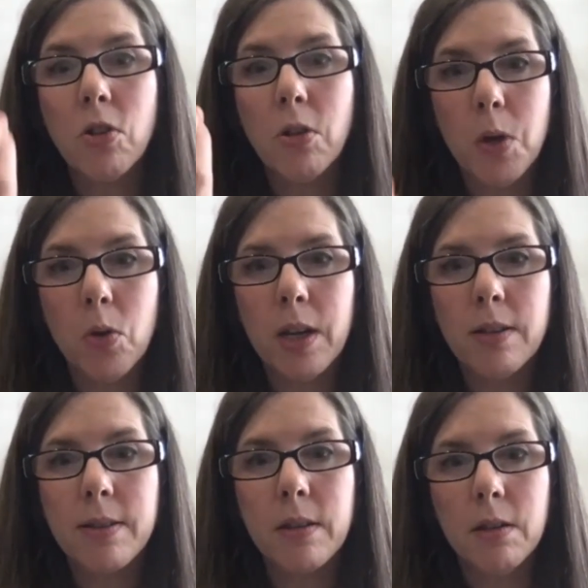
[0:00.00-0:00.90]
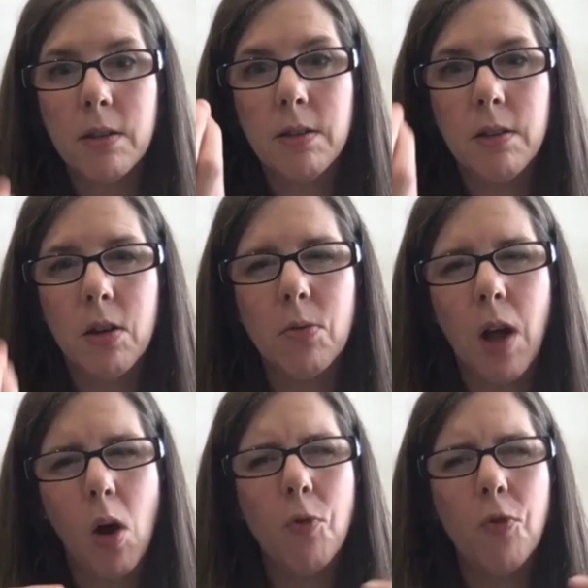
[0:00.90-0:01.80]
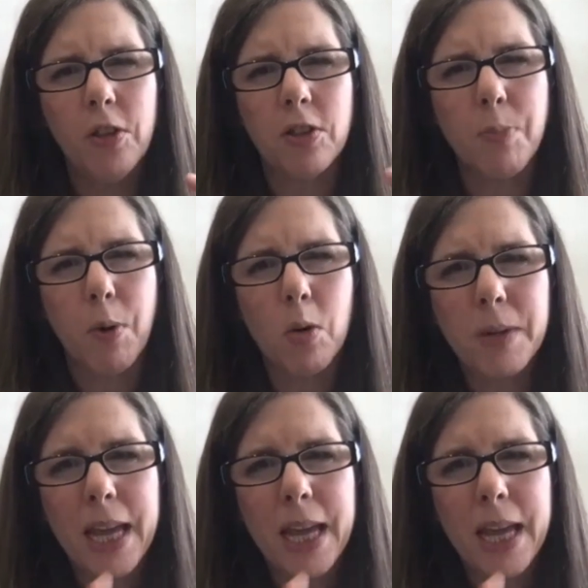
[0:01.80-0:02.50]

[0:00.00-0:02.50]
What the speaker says: So the mucus, hopefully the sperm